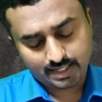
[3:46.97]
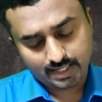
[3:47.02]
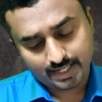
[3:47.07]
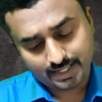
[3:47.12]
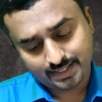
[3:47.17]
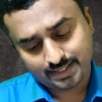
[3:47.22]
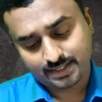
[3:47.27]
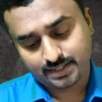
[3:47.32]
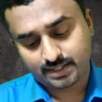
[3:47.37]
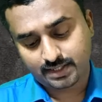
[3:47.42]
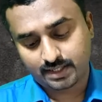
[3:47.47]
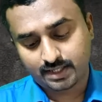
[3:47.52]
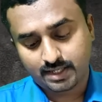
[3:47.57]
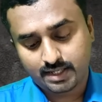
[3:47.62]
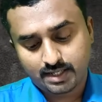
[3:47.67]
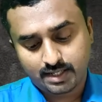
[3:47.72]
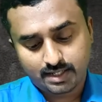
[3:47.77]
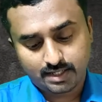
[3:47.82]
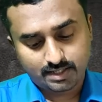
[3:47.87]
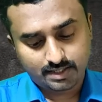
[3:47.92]

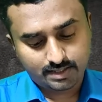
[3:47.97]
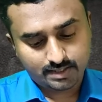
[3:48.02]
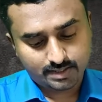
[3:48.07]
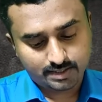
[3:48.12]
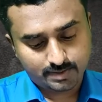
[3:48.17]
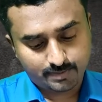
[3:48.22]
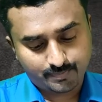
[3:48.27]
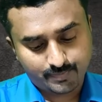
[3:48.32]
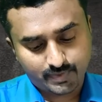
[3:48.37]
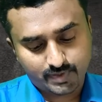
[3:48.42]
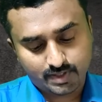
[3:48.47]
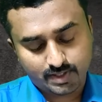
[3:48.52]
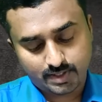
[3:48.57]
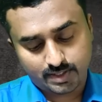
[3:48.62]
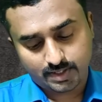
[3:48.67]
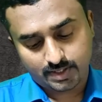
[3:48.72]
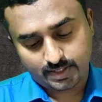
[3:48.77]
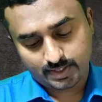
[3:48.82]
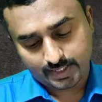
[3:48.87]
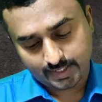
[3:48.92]

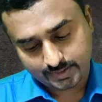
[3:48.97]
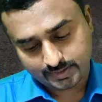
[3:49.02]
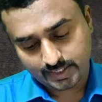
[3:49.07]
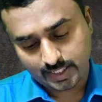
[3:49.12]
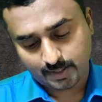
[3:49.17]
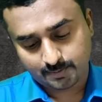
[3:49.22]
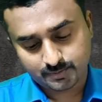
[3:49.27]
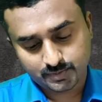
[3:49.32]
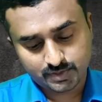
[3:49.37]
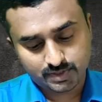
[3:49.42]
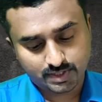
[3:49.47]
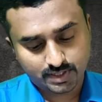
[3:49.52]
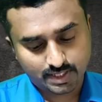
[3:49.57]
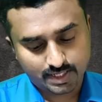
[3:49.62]
NET exams.